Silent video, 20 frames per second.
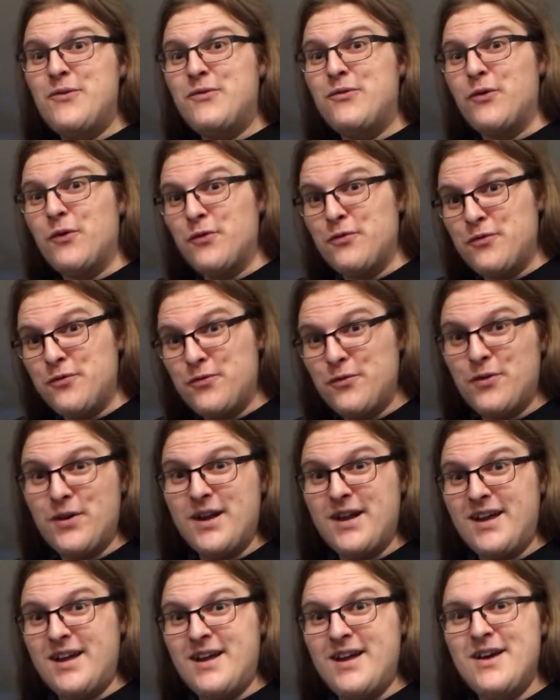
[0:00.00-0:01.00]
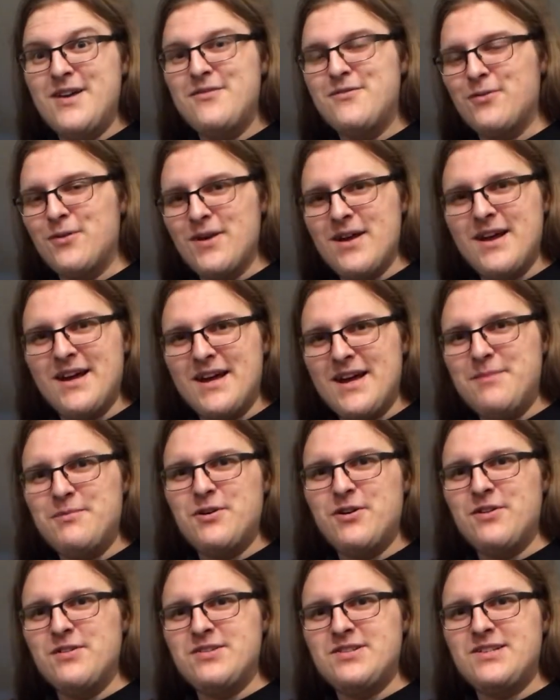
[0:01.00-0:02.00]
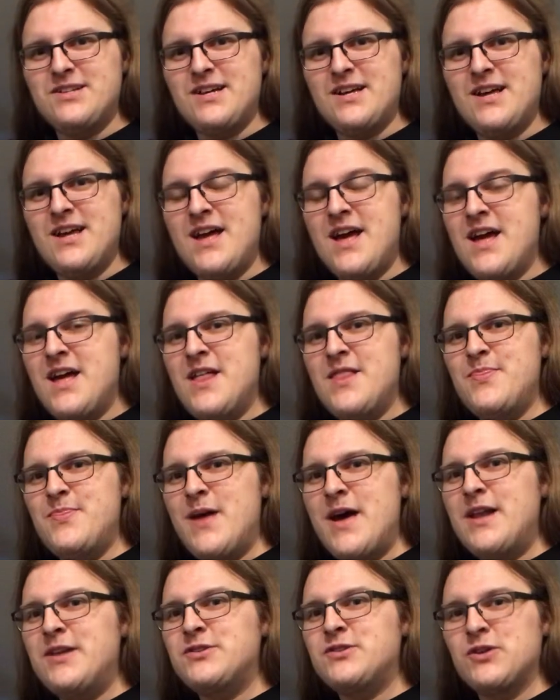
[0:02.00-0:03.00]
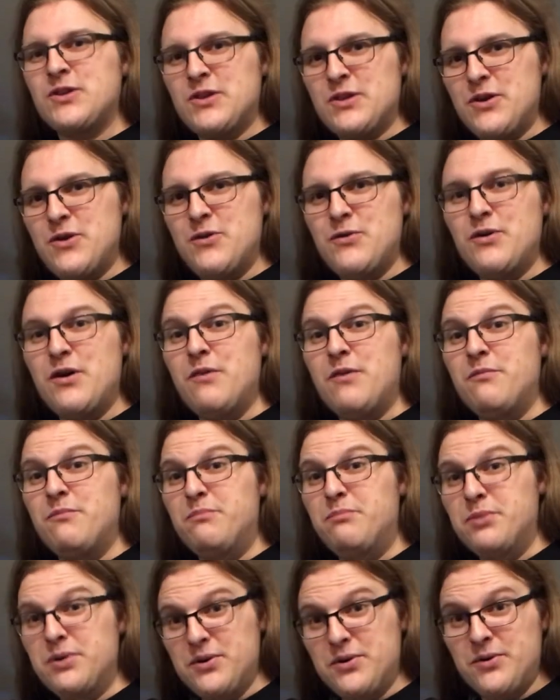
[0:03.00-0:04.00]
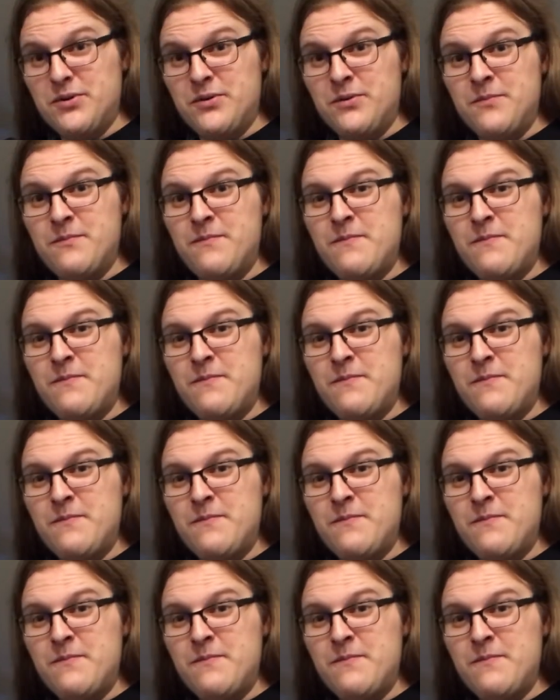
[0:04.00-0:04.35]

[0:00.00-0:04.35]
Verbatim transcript: for free for in-game currency. That is a load of bull.